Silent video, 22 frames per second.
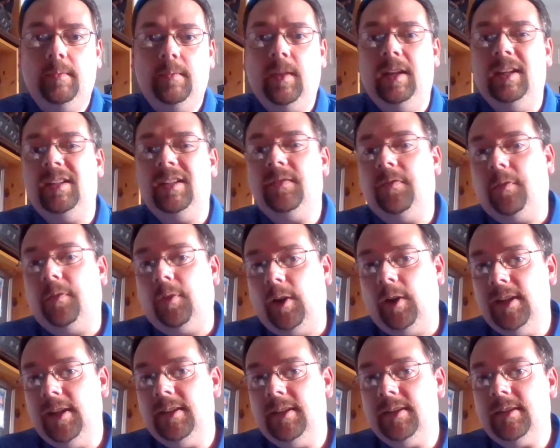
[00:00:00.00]
and his
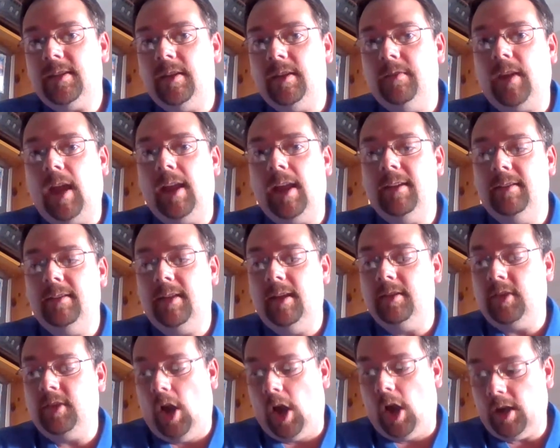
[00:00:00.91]
friends have gotten
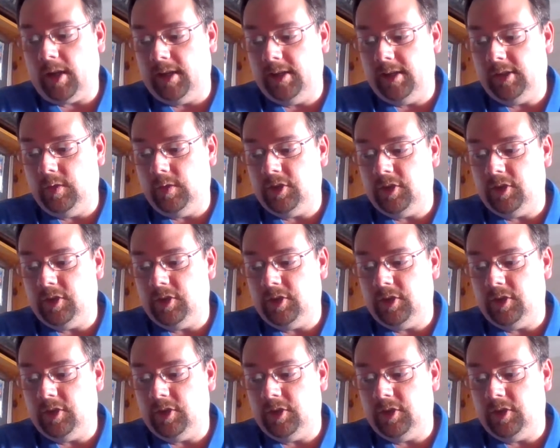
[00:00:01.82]
done talking to